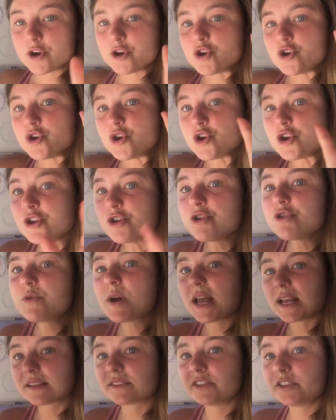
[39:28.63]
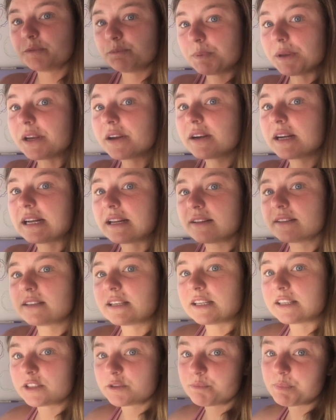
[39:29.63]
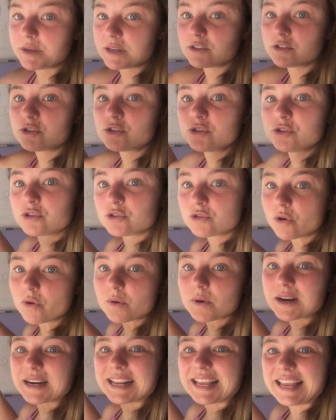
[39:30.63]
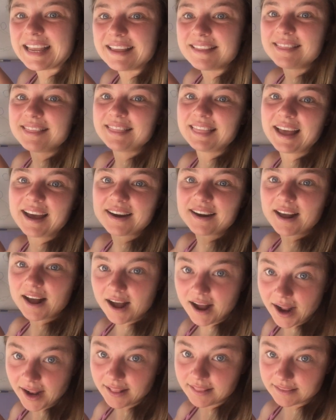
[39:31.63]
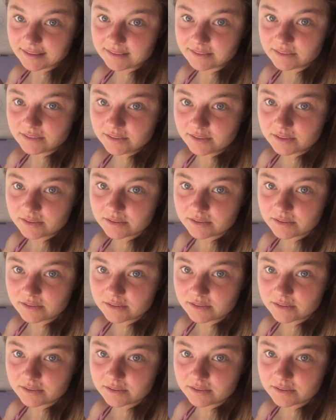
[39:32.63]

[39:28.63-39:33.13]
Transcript: new experience is being stored in that island